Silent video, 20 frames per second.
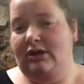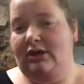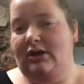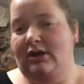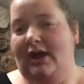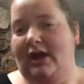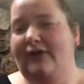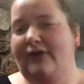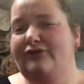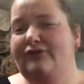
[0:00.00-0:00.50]

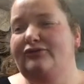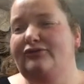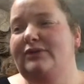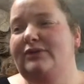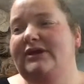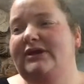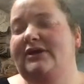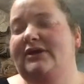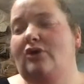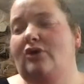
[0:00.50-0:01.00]
I also want to
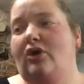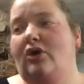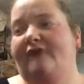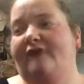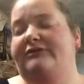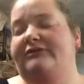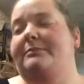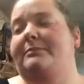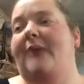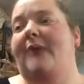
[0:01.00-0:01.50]
get a
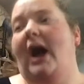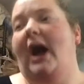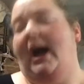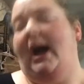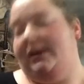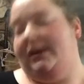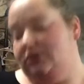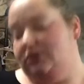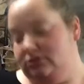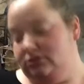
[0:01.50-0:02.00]
coffee pot,
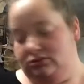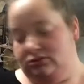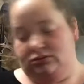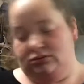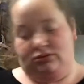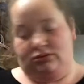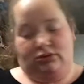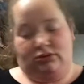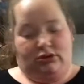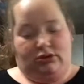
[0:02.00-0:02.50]

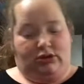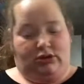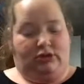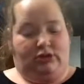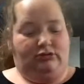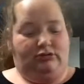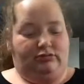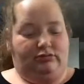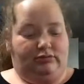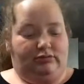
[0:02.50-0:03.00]

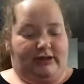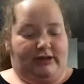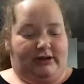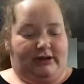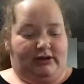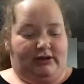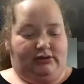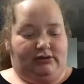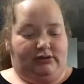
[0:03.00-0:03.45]
like a